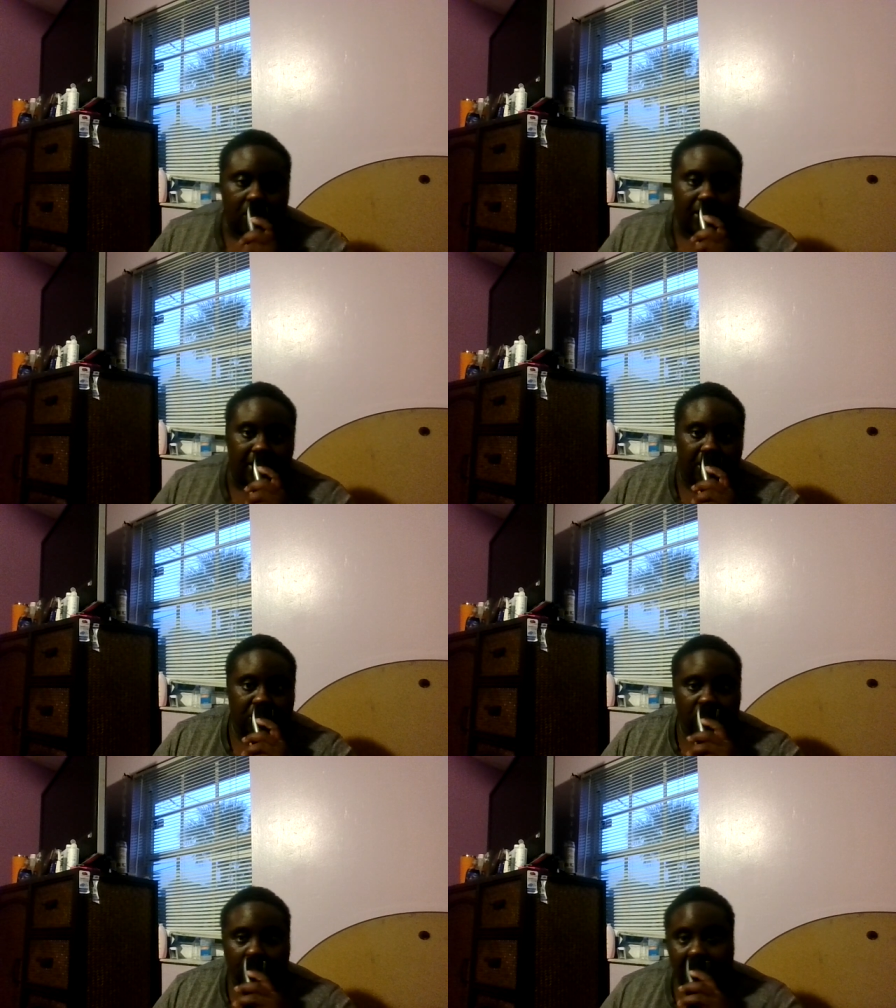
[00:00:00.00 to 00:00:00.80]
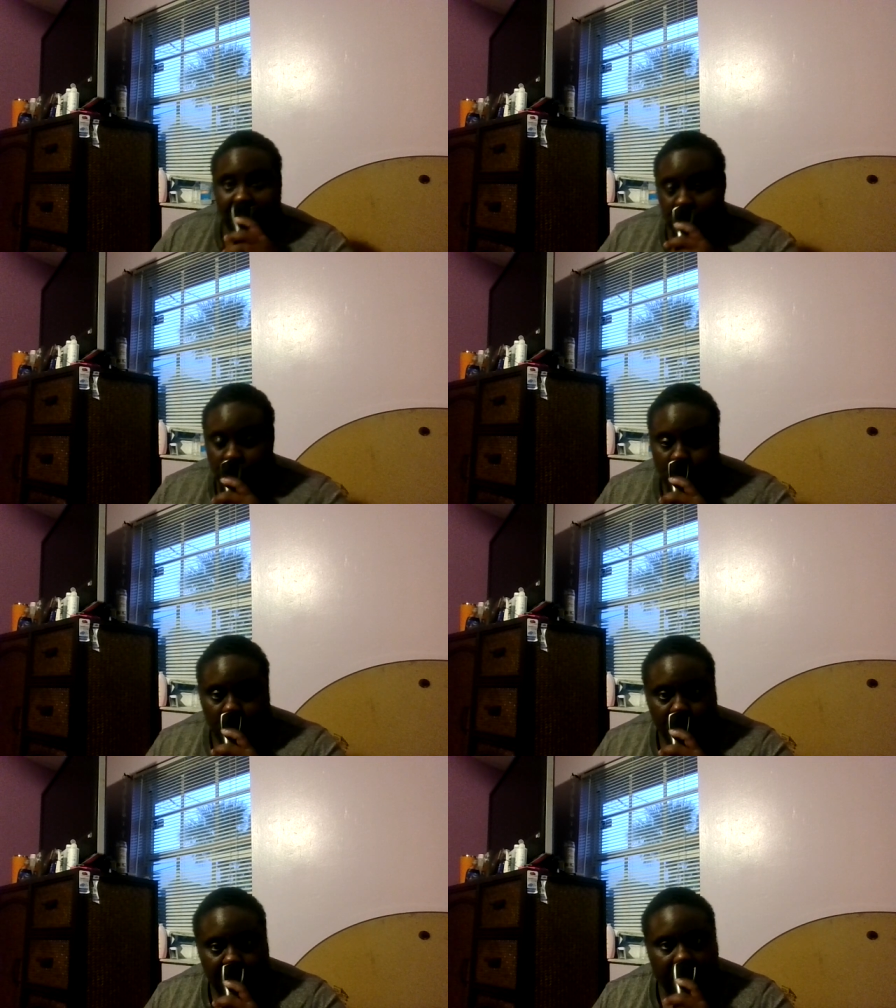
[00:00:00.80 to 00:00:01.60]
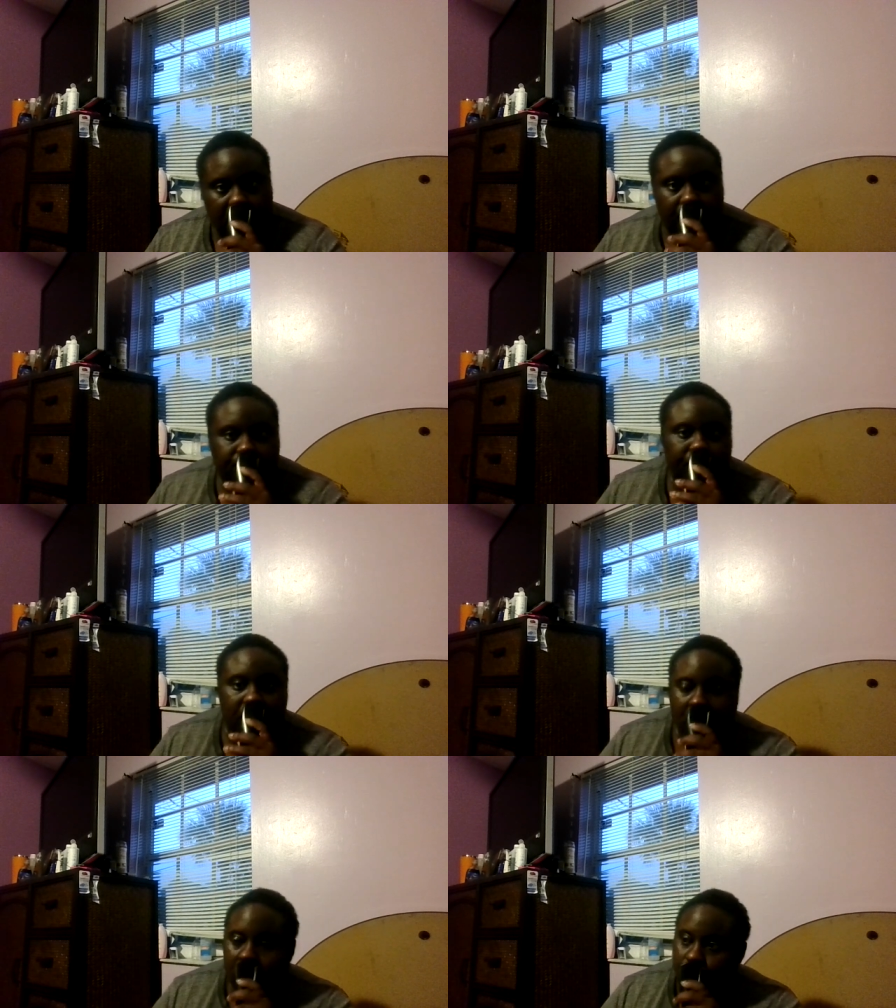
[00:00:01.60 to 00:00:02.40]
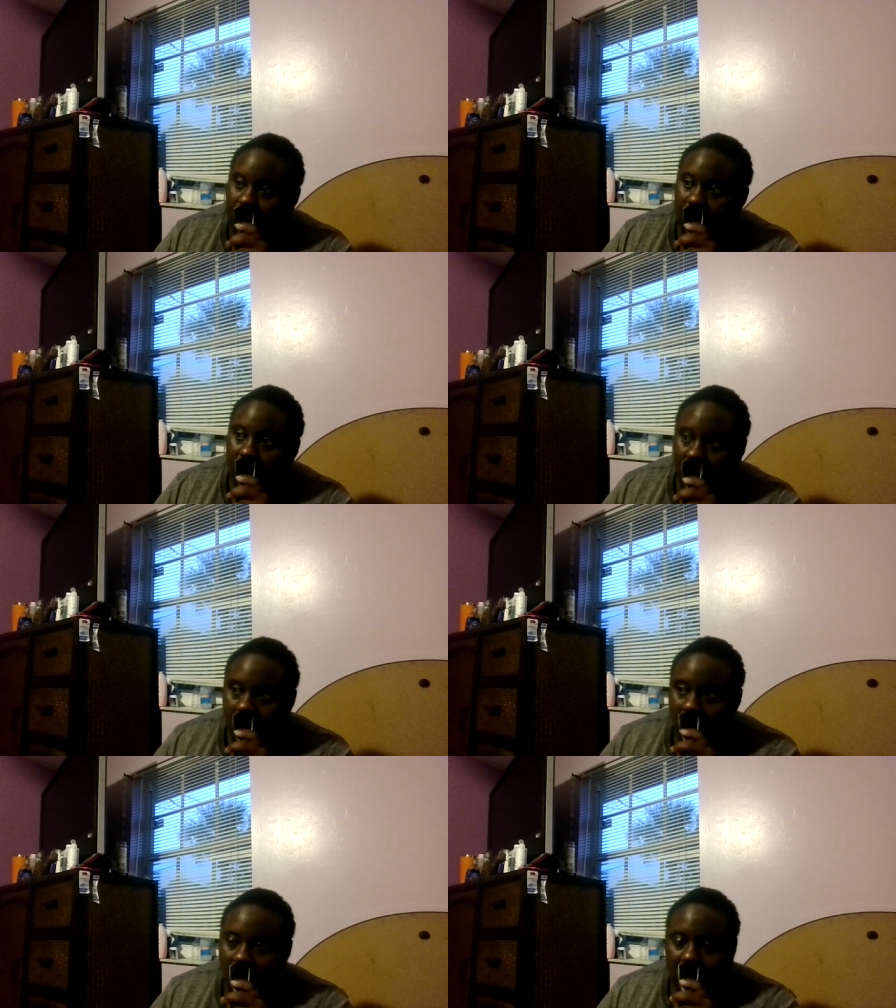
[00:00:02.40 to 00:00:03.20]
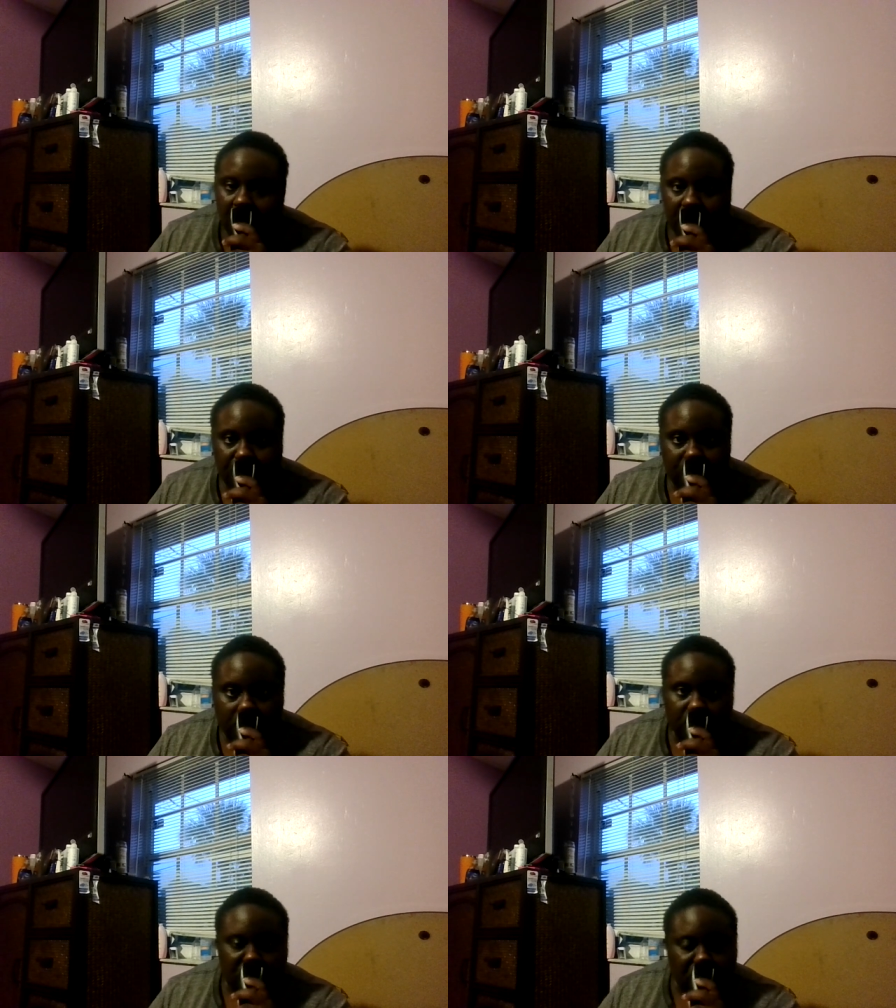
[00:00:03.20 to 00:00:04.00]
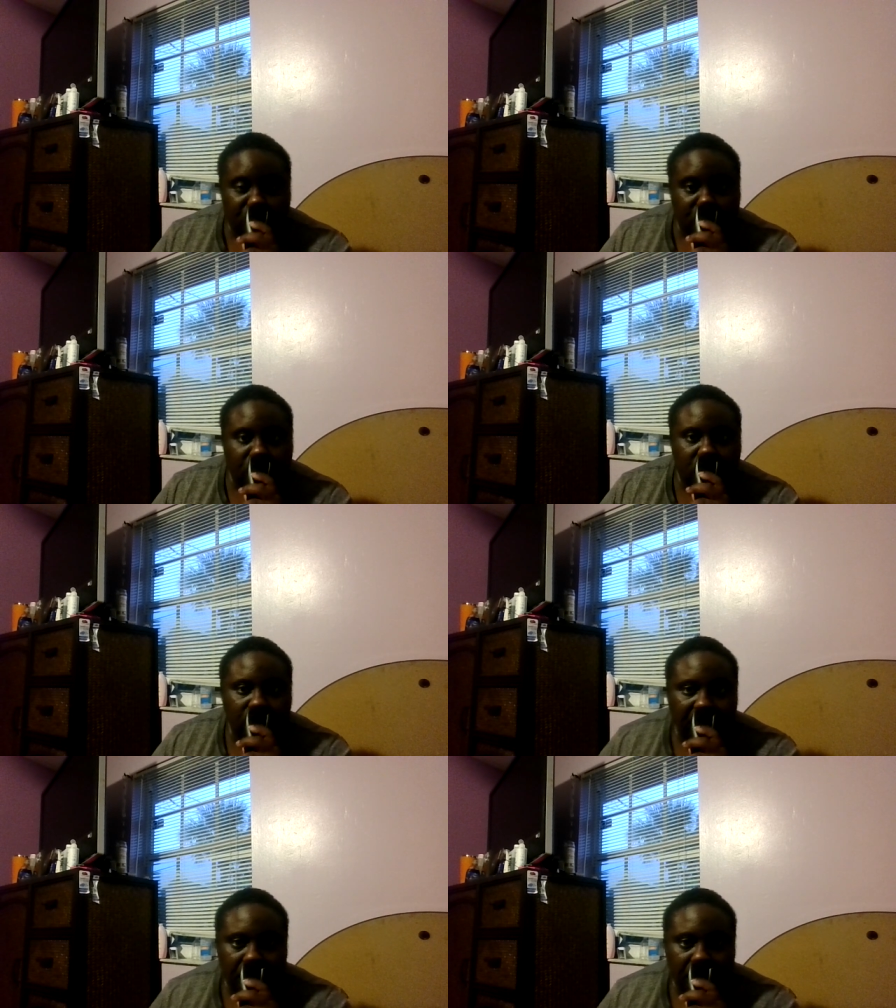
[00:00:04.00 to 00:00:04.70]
and I tell her my story and yeah, be all and she, she she's a great